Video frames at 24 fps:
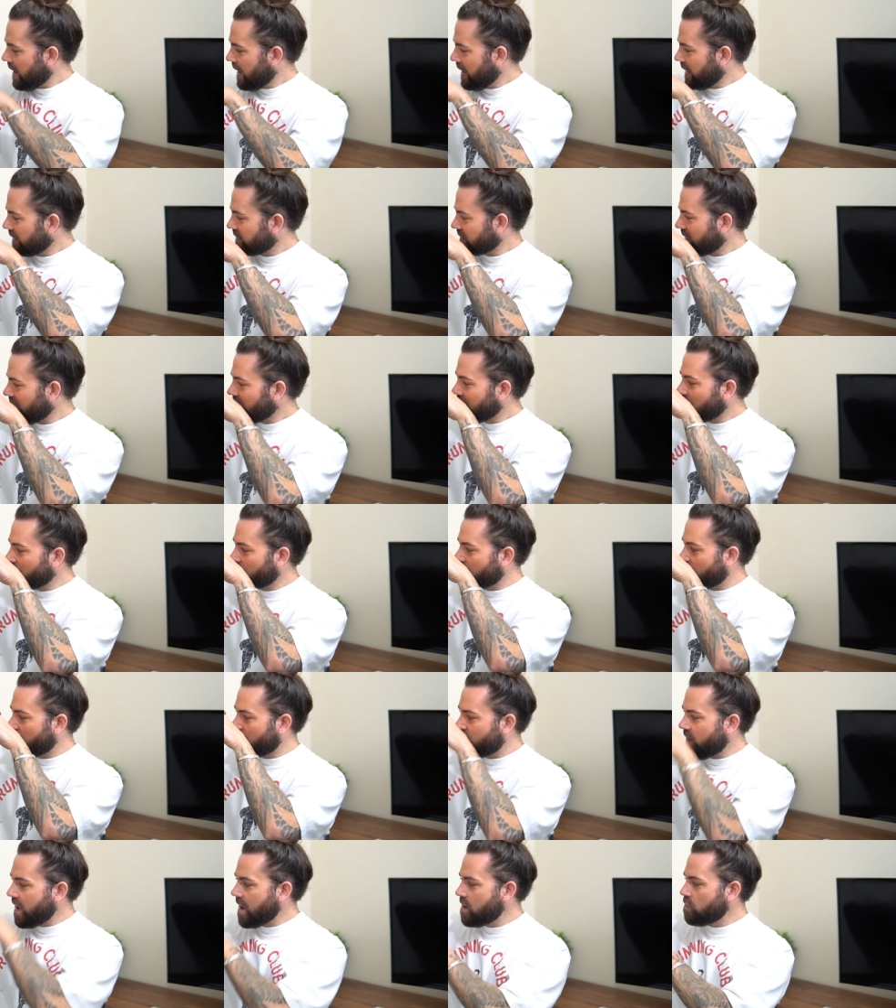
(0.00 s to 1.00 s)
it's like a
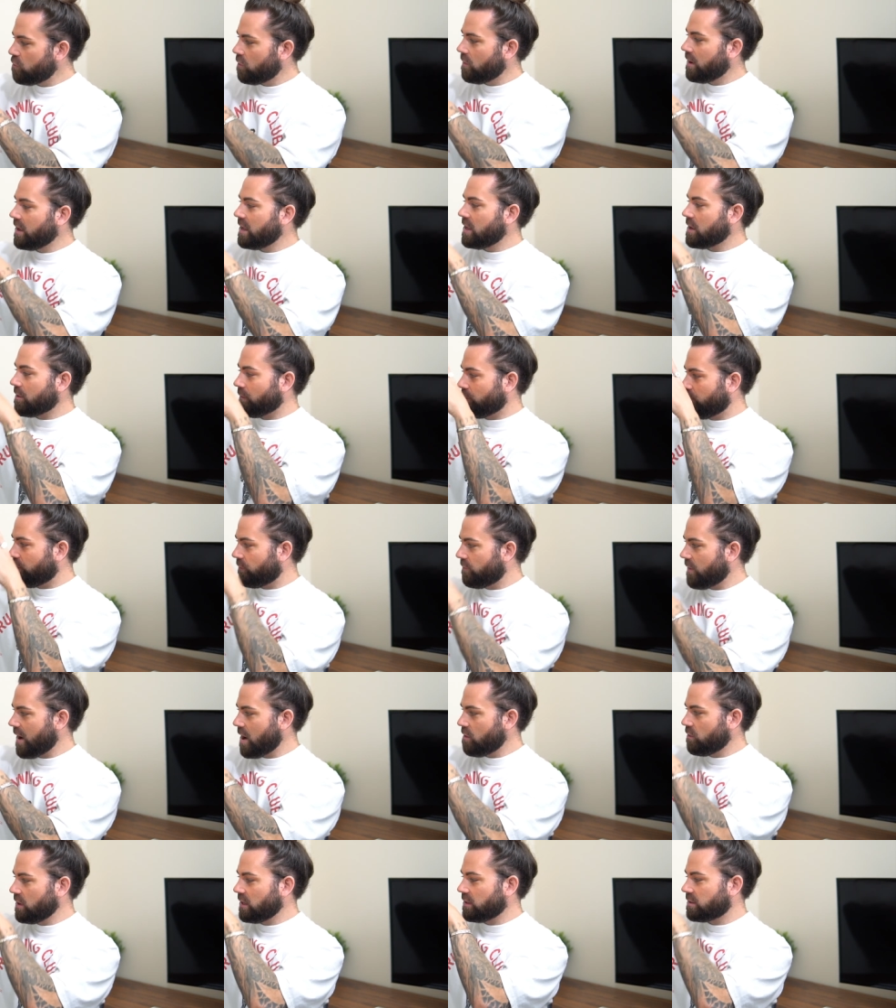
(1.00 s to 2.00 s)
very,
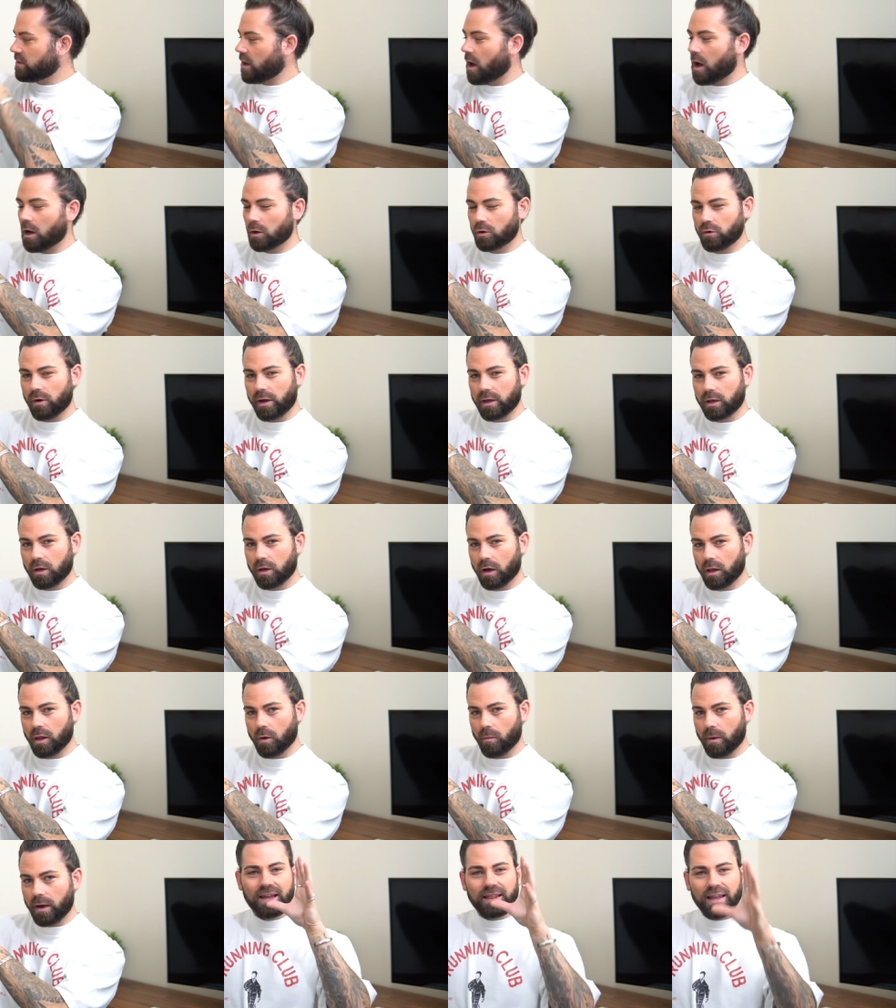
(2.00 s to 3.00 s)
very dark gray colorway.